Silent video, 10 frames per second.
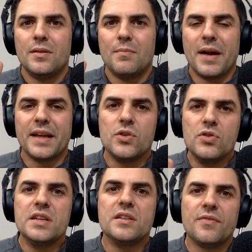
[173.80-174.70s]
Mike, you
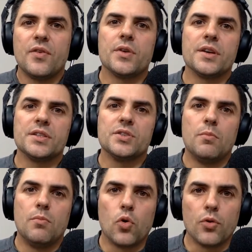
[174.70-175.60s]
need to focus
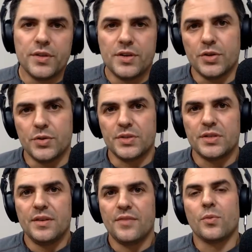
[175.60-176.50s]
more on the do's
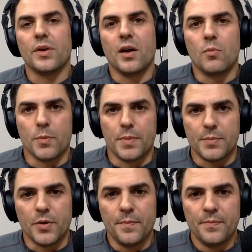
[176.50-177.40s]
if you want to help more
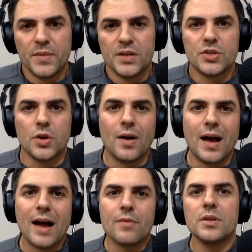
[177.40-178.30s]
people. So
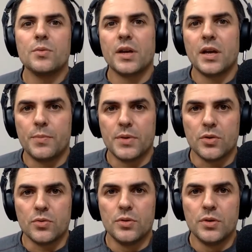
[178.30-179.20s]
I really want to help
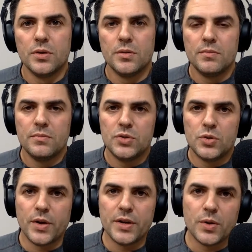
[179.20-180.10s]
you
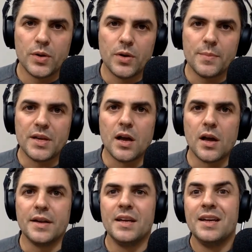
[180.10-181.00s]
2021 and
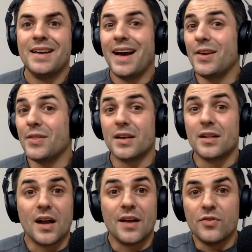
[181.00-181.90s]
beyond. I know that a
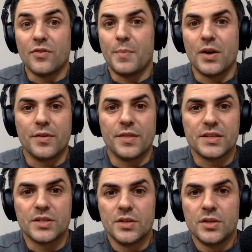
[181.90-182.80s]
lot of you have been on
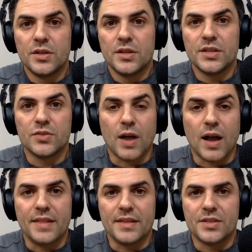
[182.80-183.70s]
this this
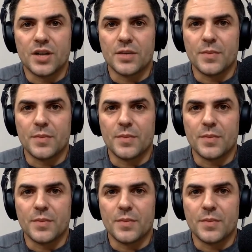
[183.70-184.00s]
ride, this Dr.